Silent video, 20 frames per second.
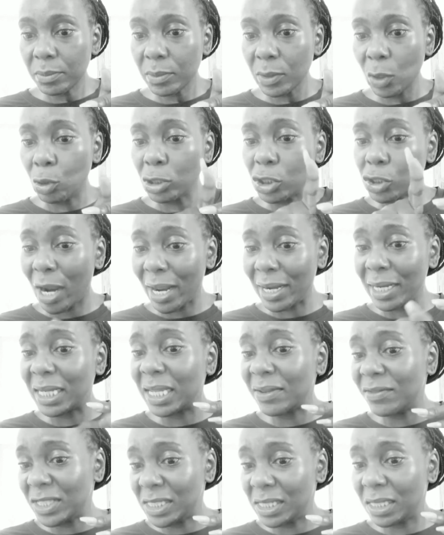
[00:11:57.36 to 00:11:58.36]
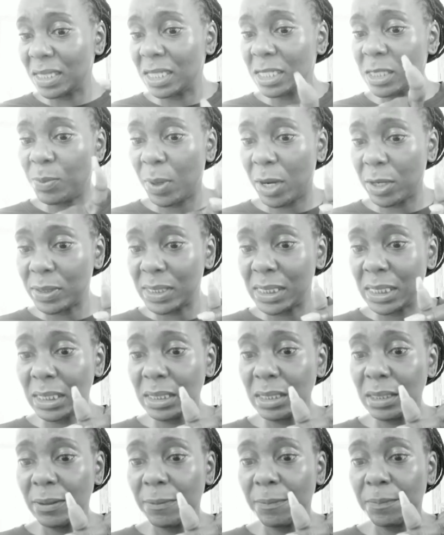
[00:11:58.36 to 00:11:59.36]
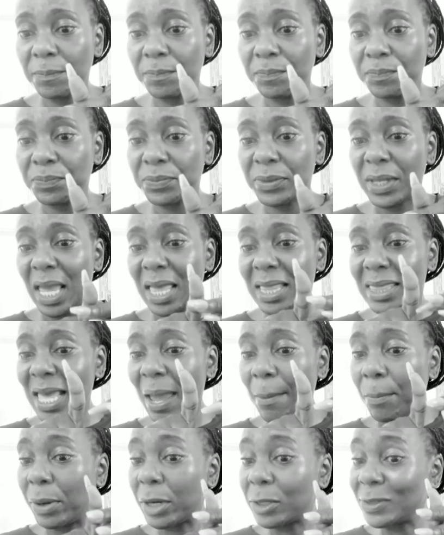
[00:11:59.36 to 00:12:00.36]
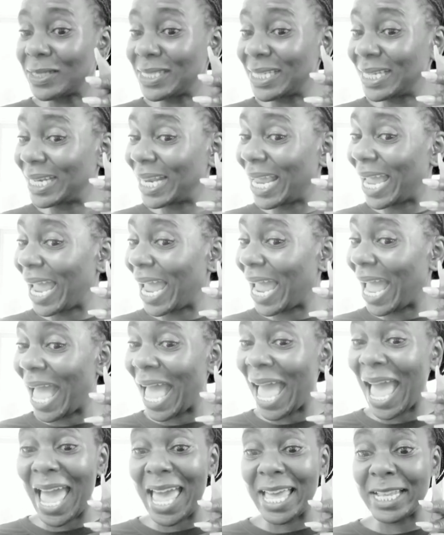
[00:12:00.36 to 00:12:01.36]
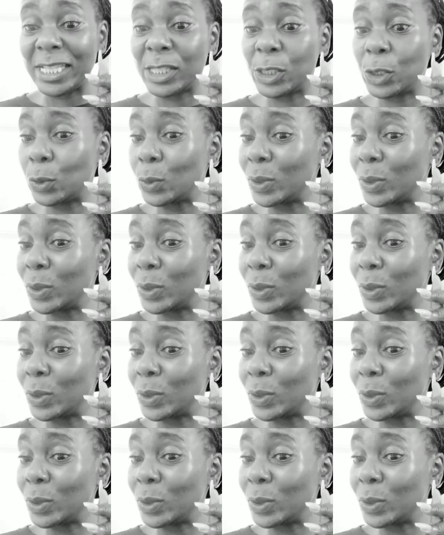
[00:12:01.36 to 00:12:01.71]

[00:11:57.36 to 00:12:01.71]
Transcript: or try to give it to this person. That person had to